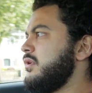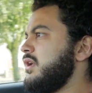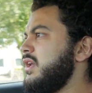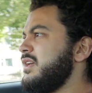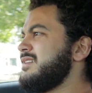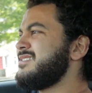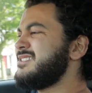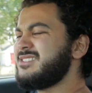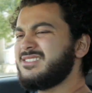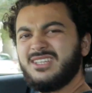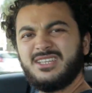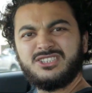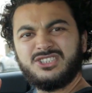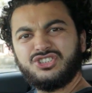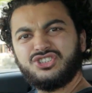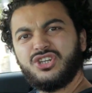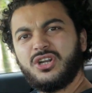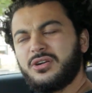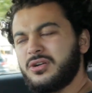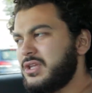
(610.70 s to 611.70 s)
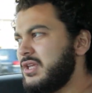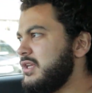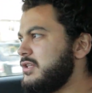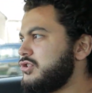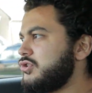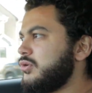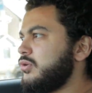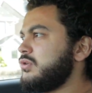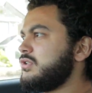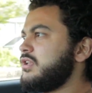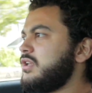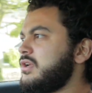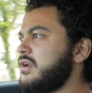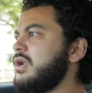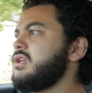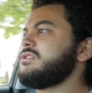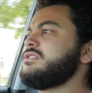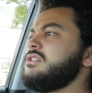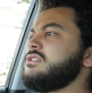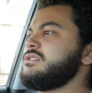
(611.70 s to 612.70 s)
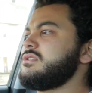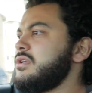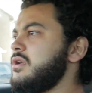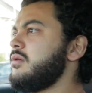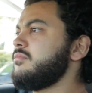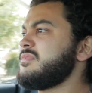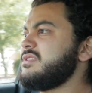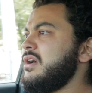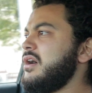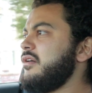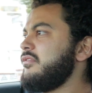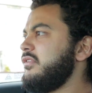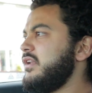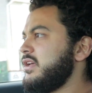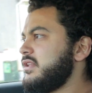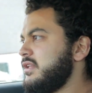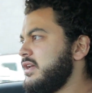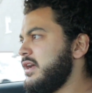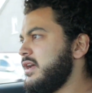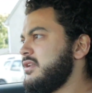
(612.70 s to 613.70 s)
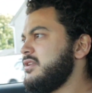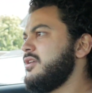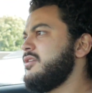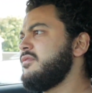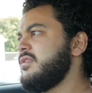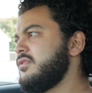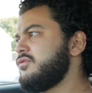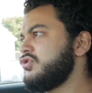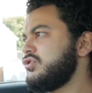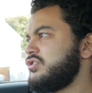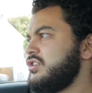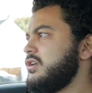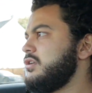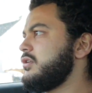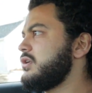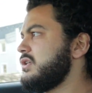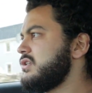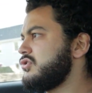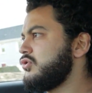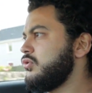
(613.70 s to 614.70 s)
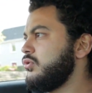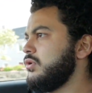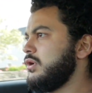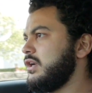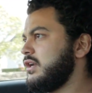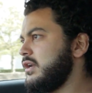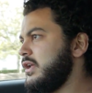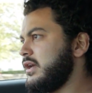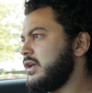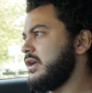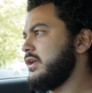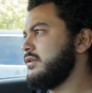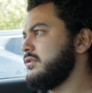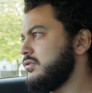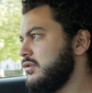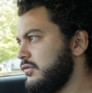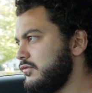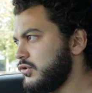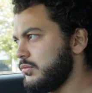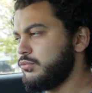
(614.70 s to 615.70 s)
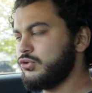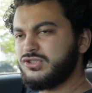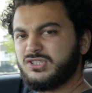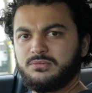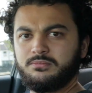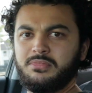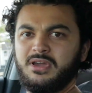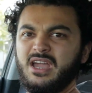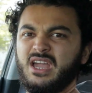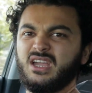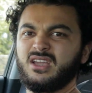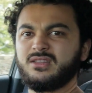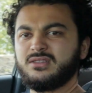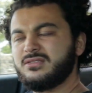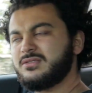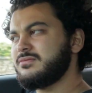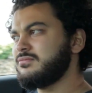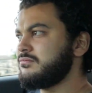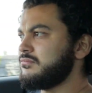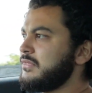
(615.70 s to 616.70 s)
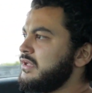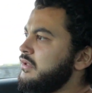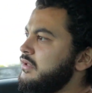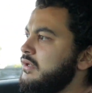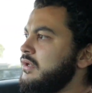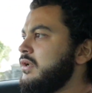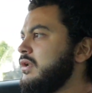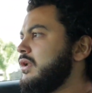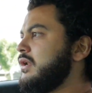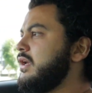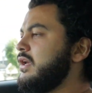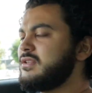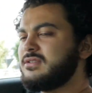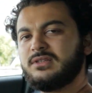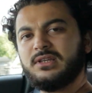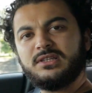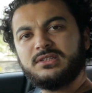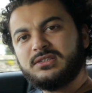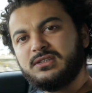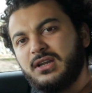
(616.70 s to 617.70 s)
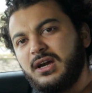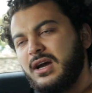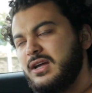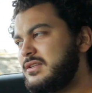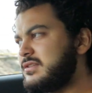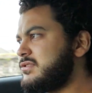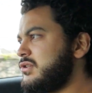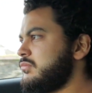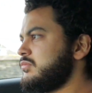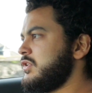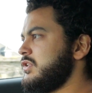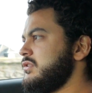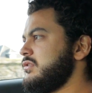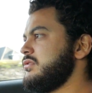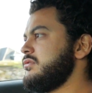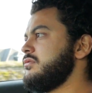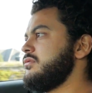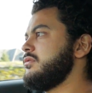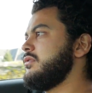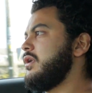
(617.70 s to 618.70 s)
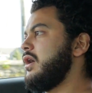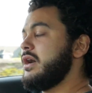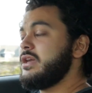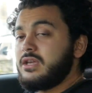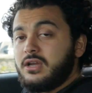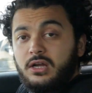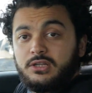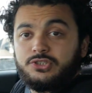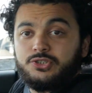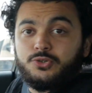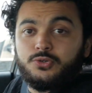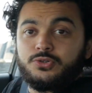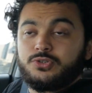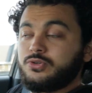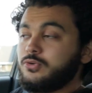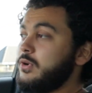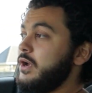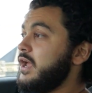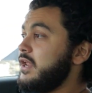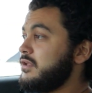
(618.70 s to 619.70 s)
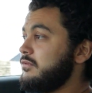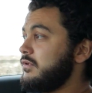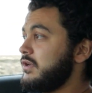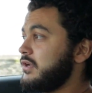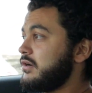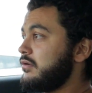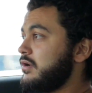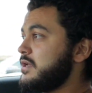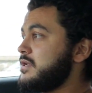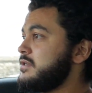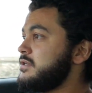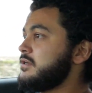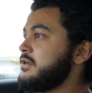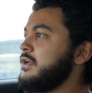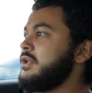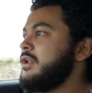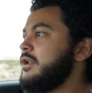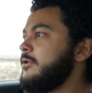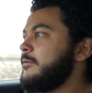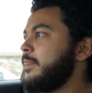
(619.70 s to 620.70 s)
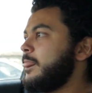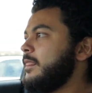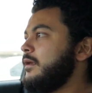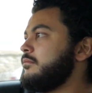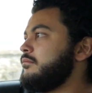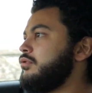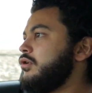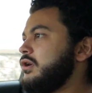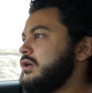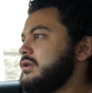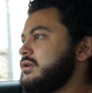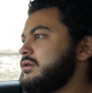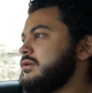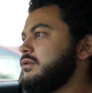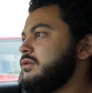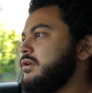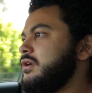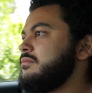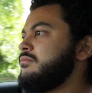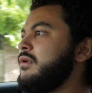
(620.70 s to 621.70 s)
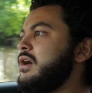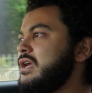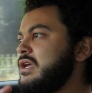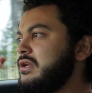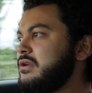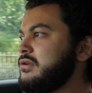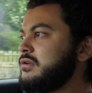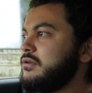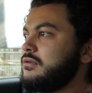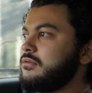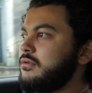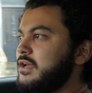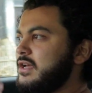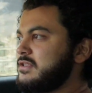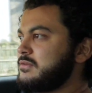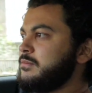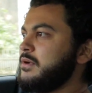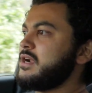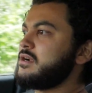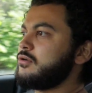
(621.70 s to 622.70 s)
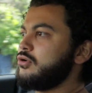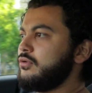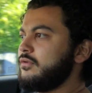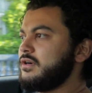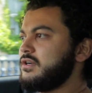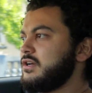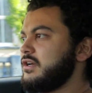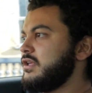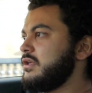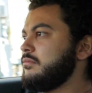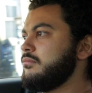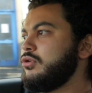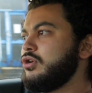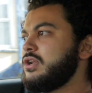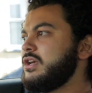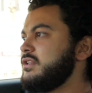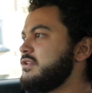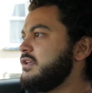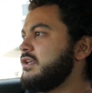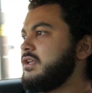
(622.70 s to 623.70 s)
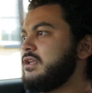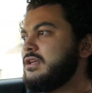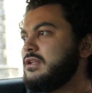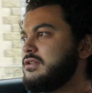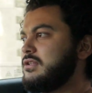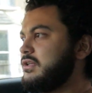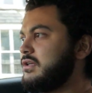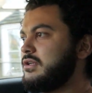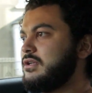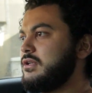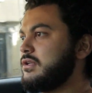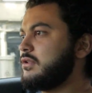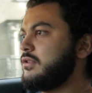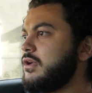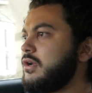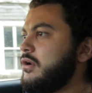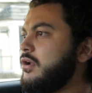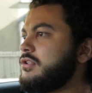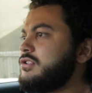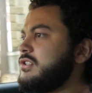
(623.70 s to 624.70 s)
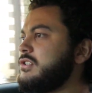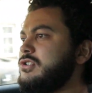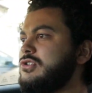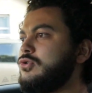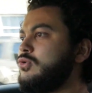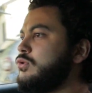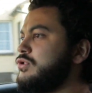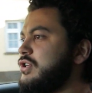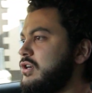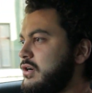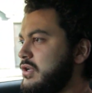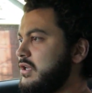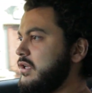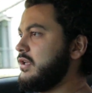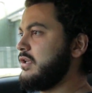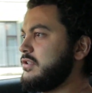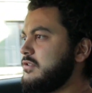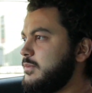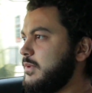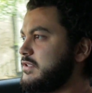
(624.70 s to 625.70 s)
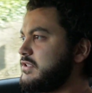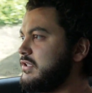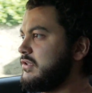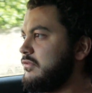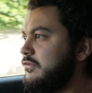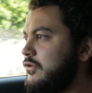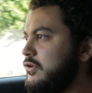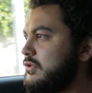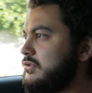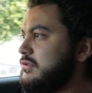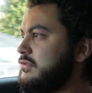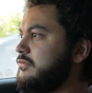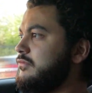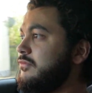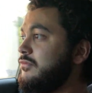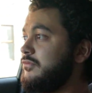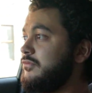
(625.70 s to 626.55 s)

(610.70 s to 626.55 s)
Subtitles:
it's jerky, the clutch just comes off like that. Even if you're trying to control it, like, and if you push it back, it's not something I got used to anyway, right? But it might gets better over time. But I think the clutch is too jerky, especially in the first